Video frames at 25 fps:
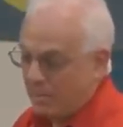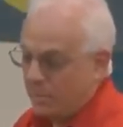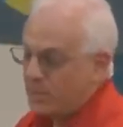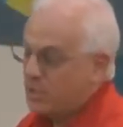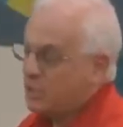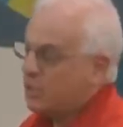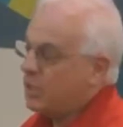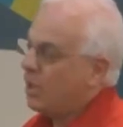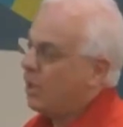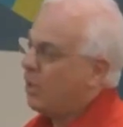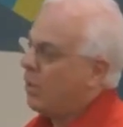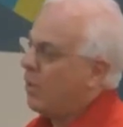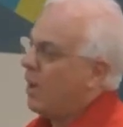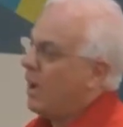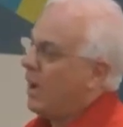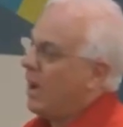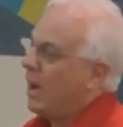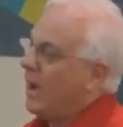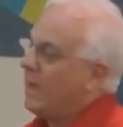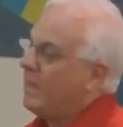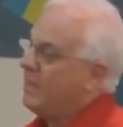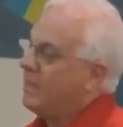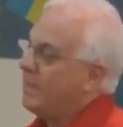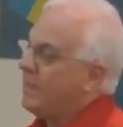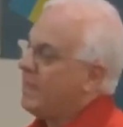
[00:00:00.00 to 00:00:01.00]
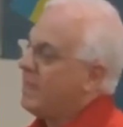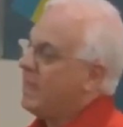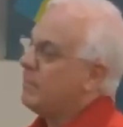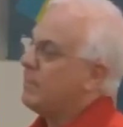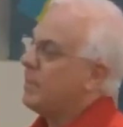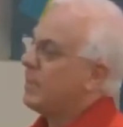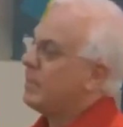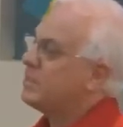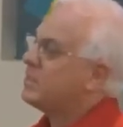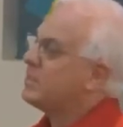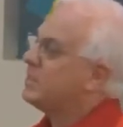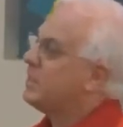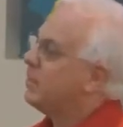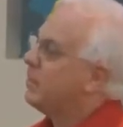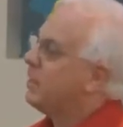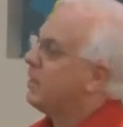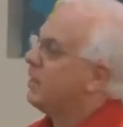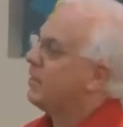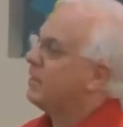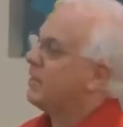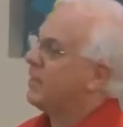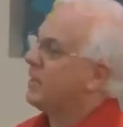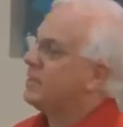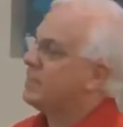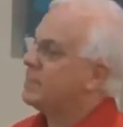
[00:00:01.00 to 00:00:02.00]
But you know, I think about some of
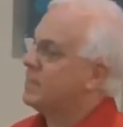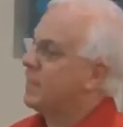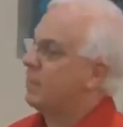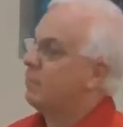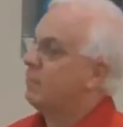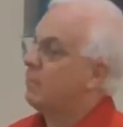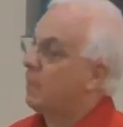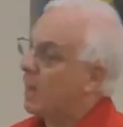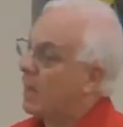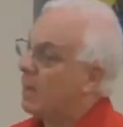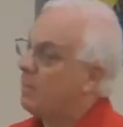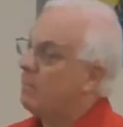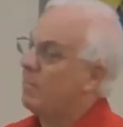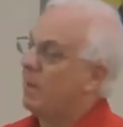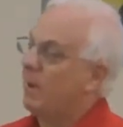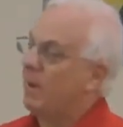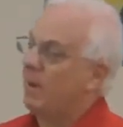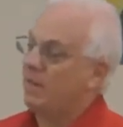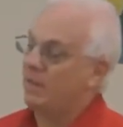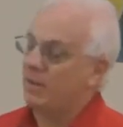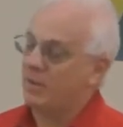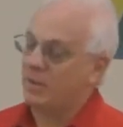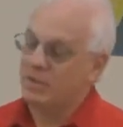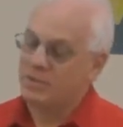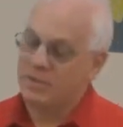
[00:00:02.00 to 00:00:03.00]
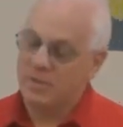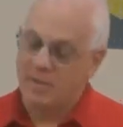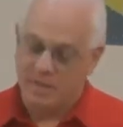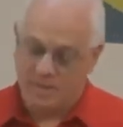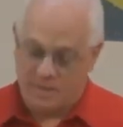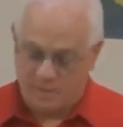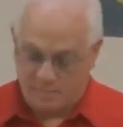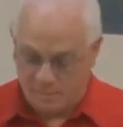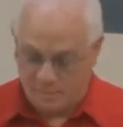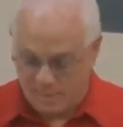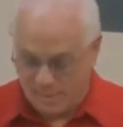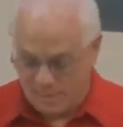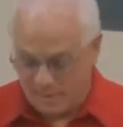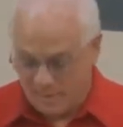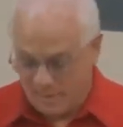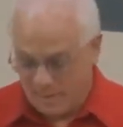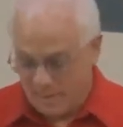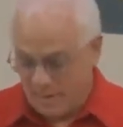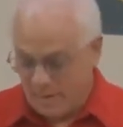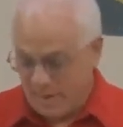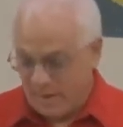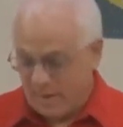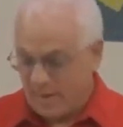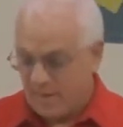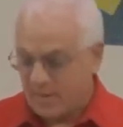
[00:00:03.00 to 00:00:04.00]
the things that my mother said to me,
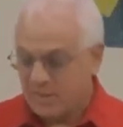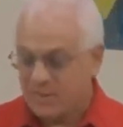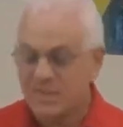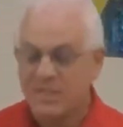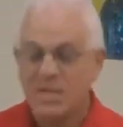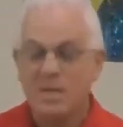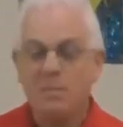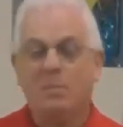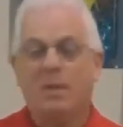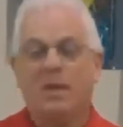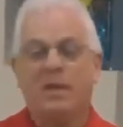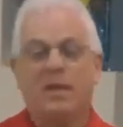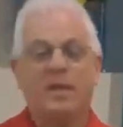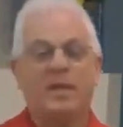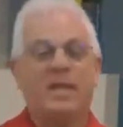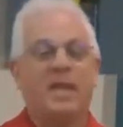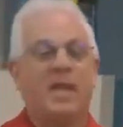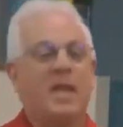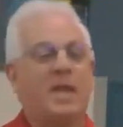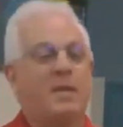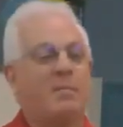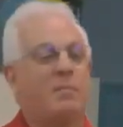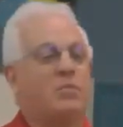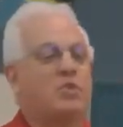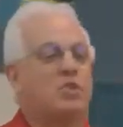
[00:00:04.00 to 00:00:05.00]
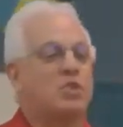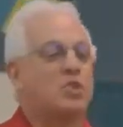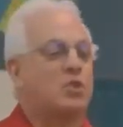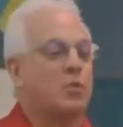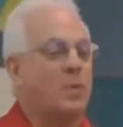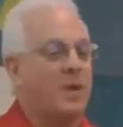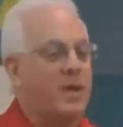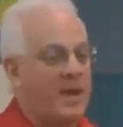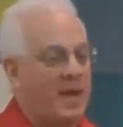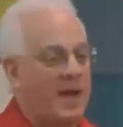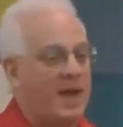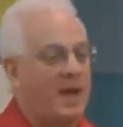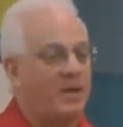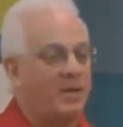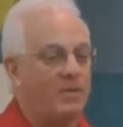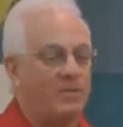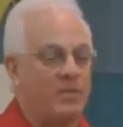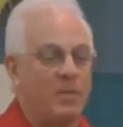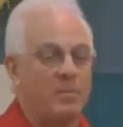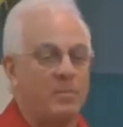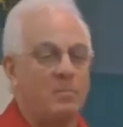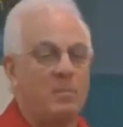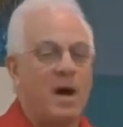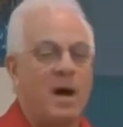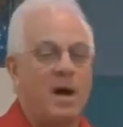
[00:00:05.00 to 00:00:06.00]
and it seemed like it came straight out
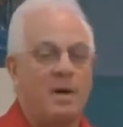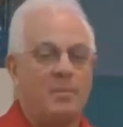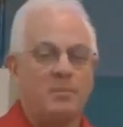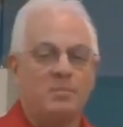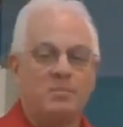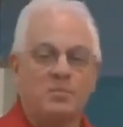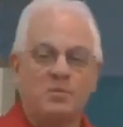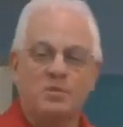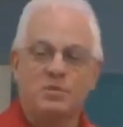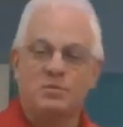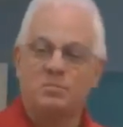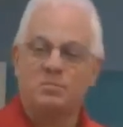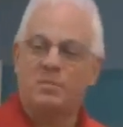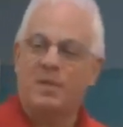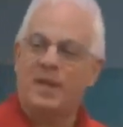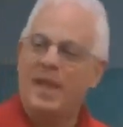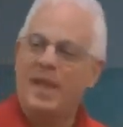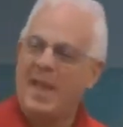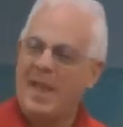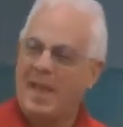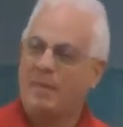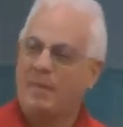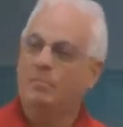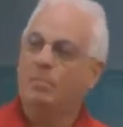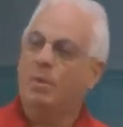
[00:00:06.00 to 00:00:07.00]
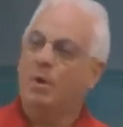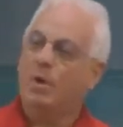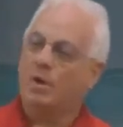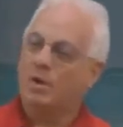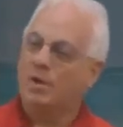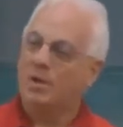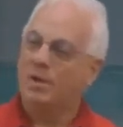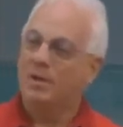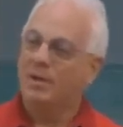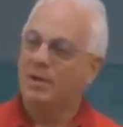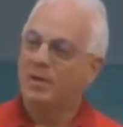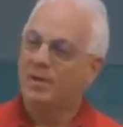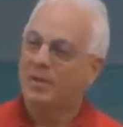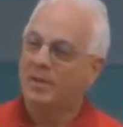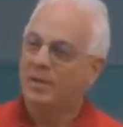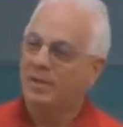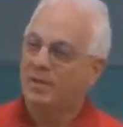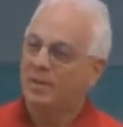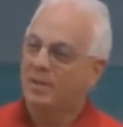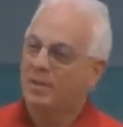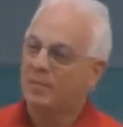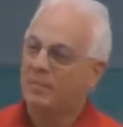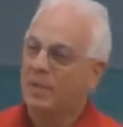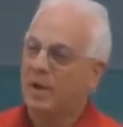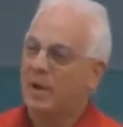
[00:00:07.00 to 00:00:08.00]
of the mom's handbook,
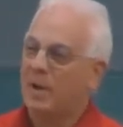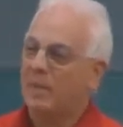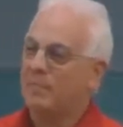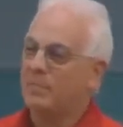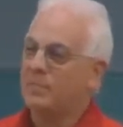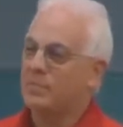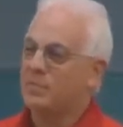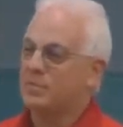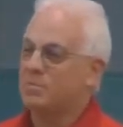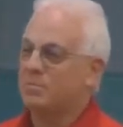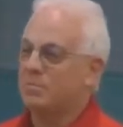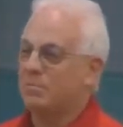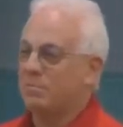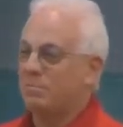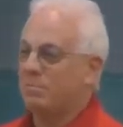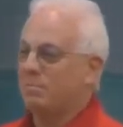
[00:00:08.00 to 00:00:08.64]
the mom's